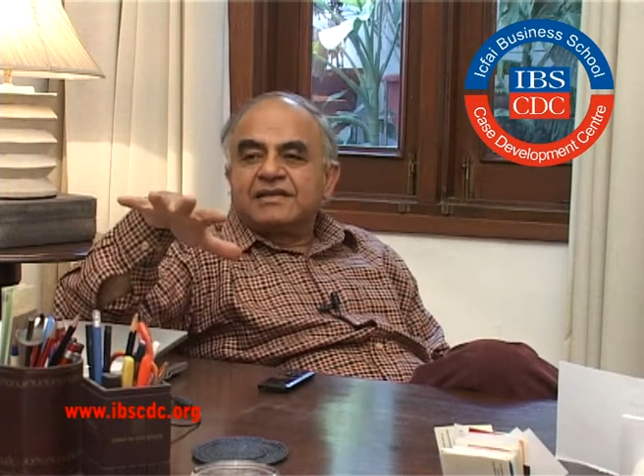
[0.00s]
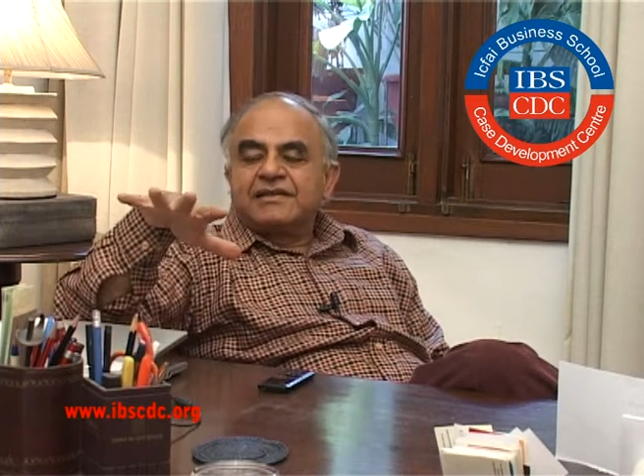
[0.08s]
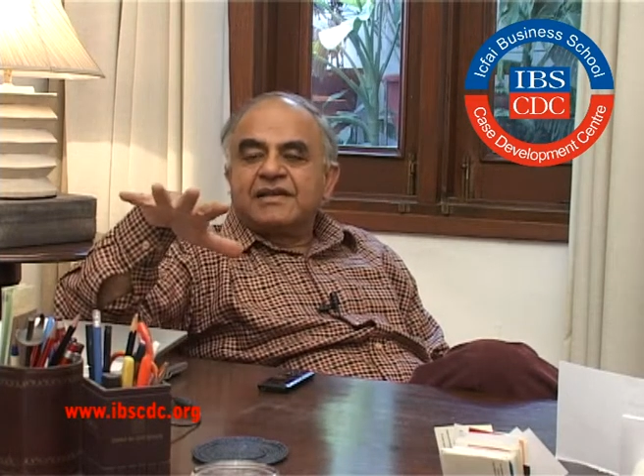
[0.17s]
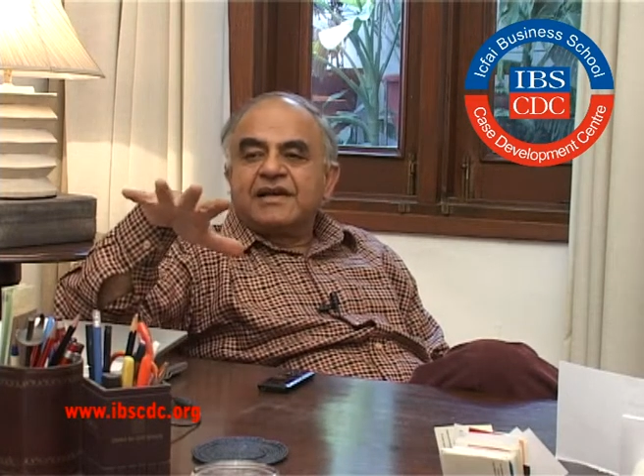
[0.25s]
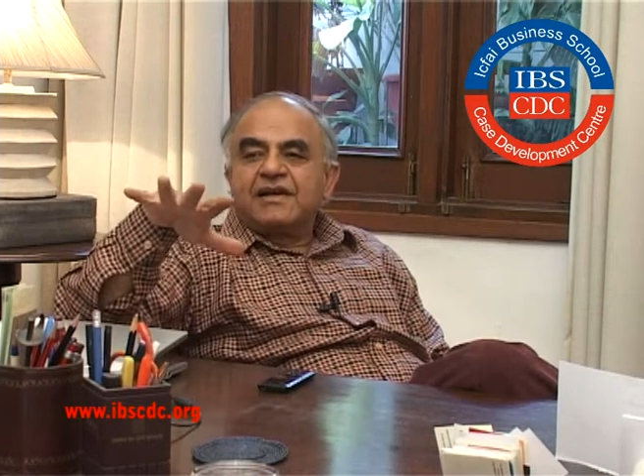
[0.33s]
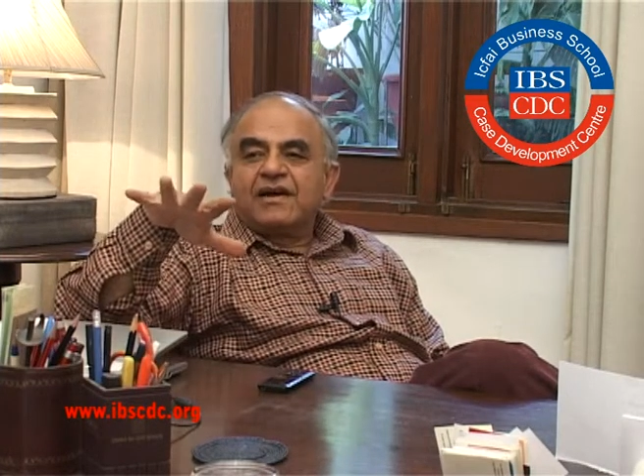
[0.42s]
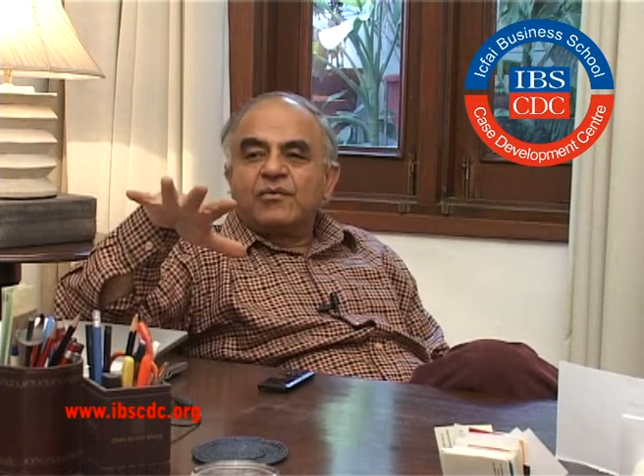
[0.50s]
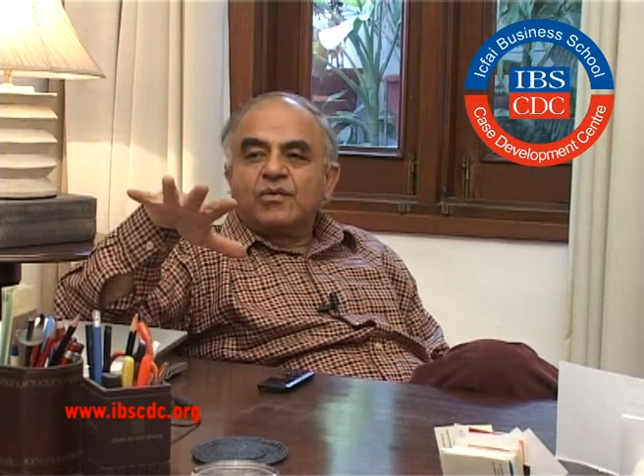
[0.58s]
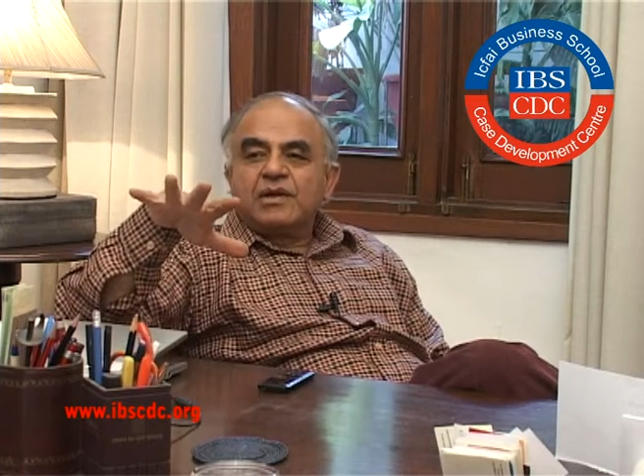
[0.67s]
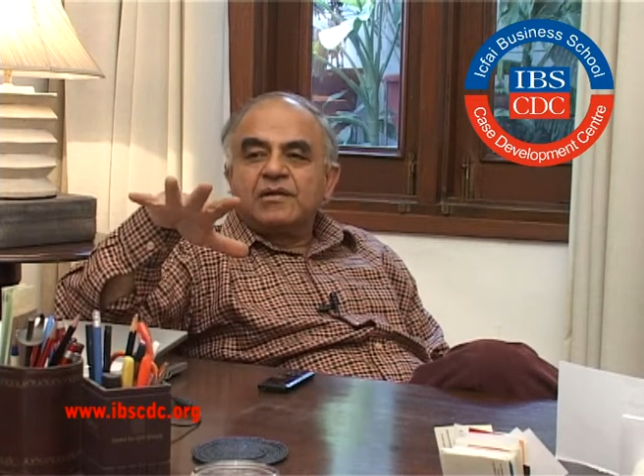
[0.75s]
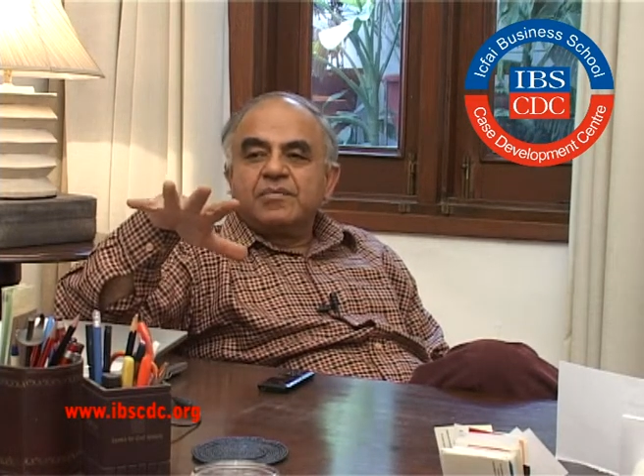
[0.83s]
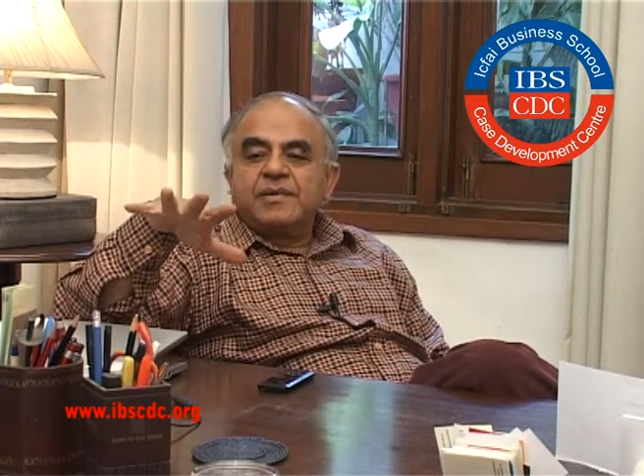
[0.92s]
that there
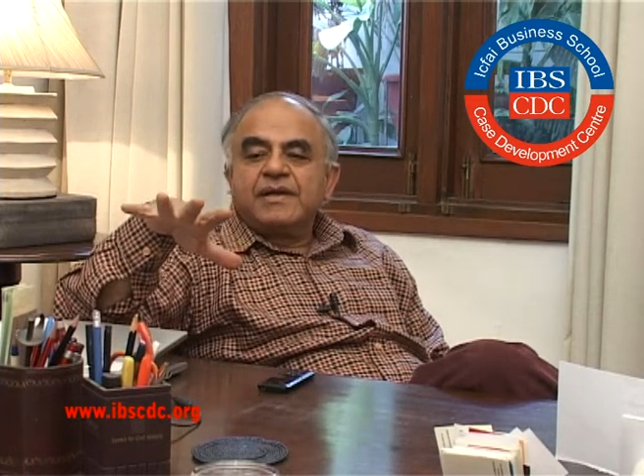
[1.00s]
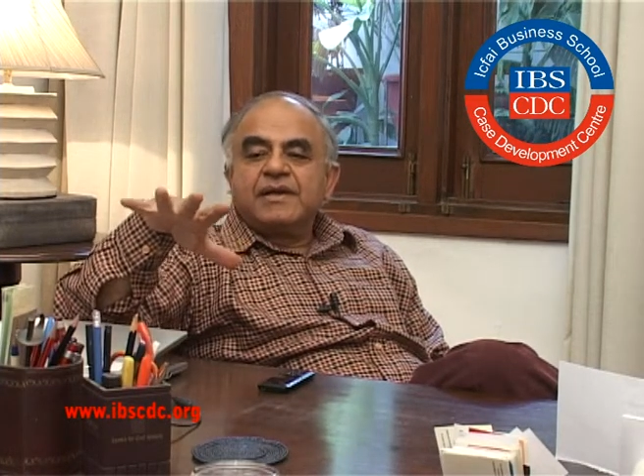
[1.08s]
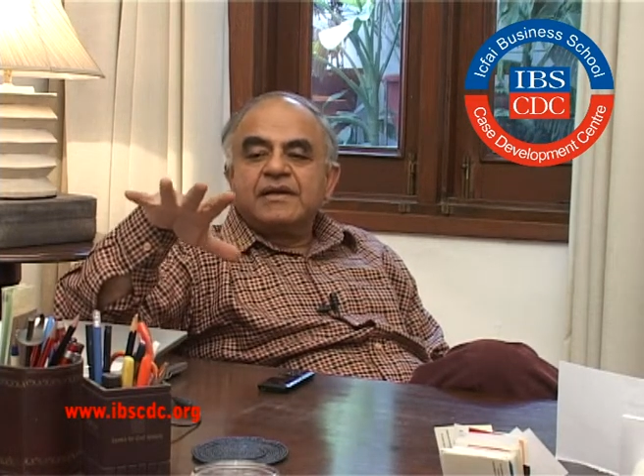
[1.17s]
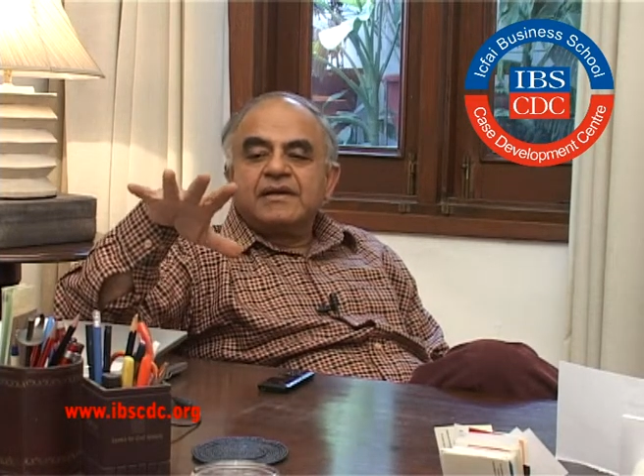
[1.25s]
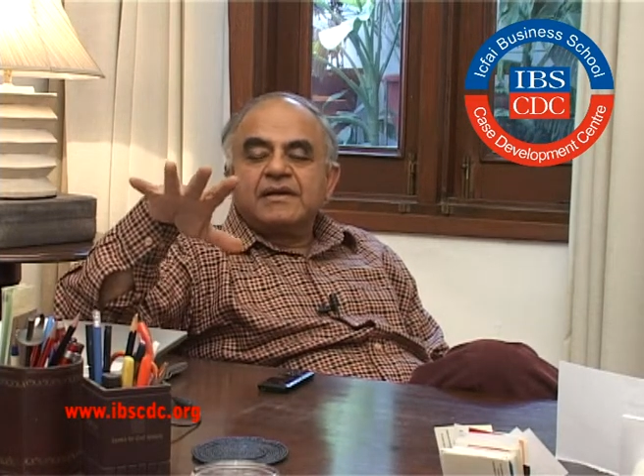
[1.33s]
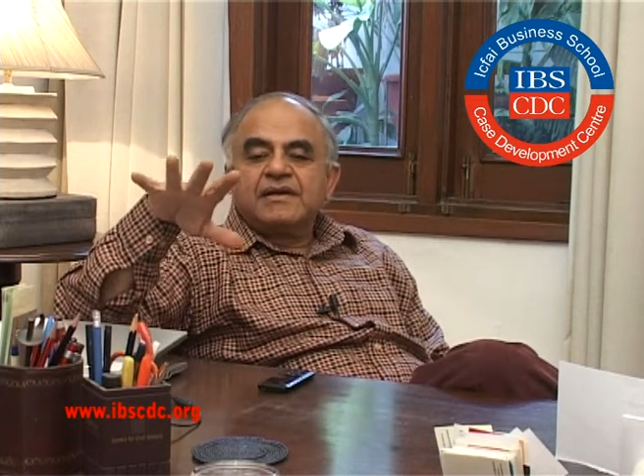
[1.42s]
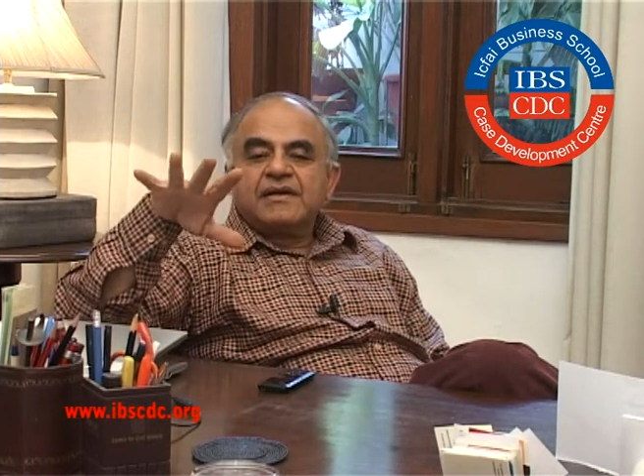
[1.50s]
will be